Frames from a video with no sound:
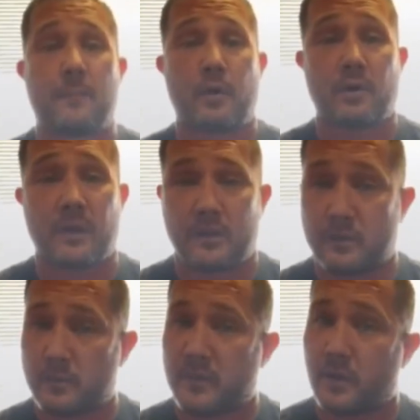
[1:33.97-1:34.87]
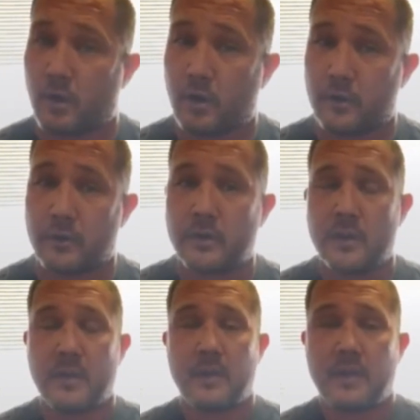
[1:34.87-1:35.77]
I pull a little bit harder.
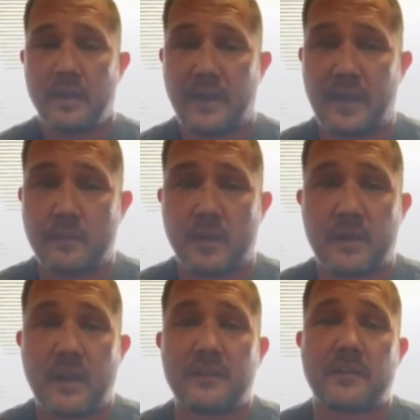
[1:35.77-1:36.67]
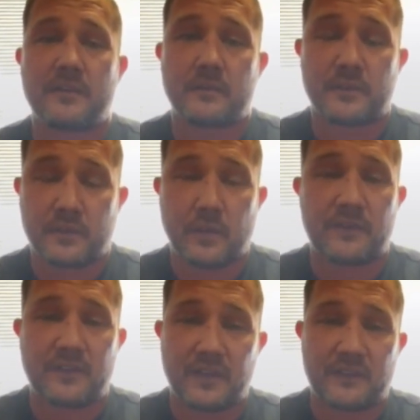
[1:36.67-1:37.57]
And because of the
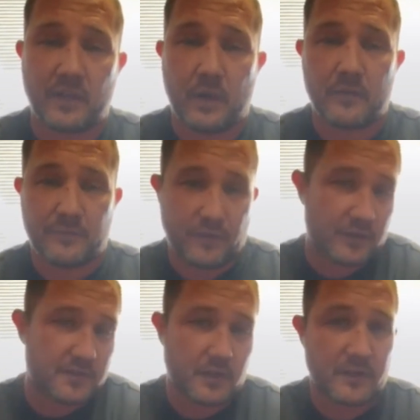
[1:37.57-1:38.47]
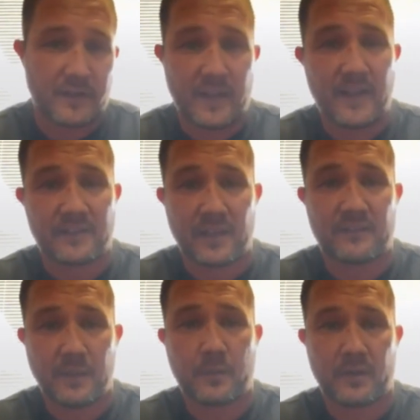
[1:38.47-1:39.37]
results they saw in the first 30 days, I
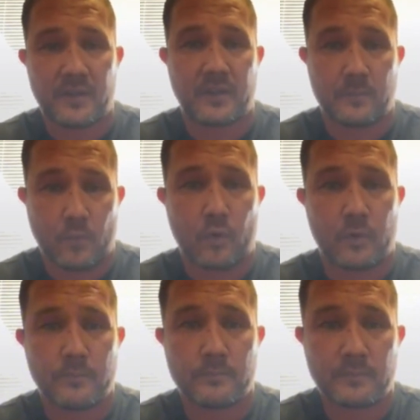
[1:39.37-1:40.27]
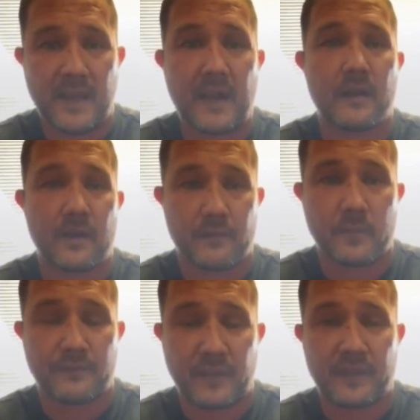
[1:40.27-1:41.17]
typically get more out of
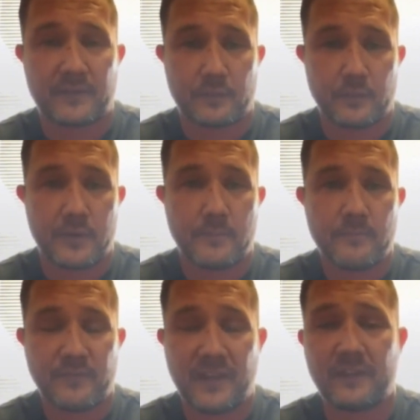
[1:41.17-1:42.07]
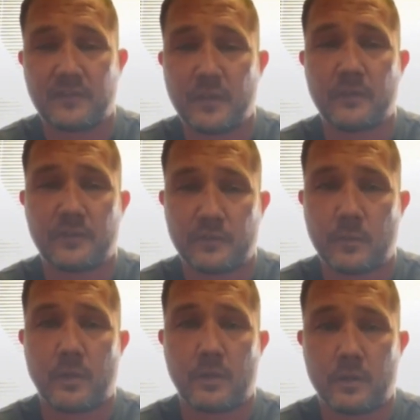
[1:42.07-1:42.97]
them in phase three. Phase two,
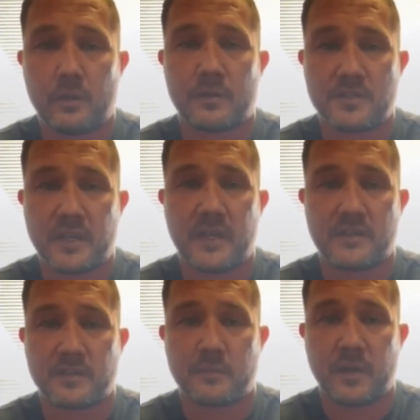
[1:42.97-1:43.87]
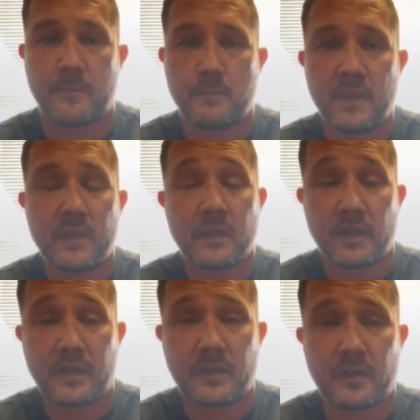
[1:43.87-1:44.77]
small changes, but
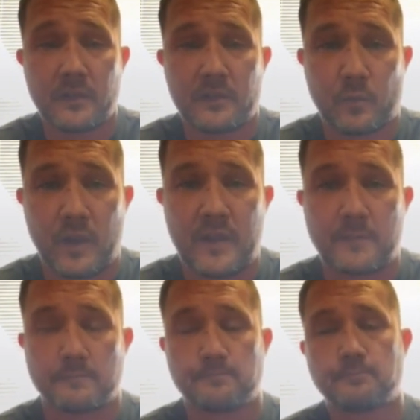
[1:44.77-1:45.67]
looking to lose weight,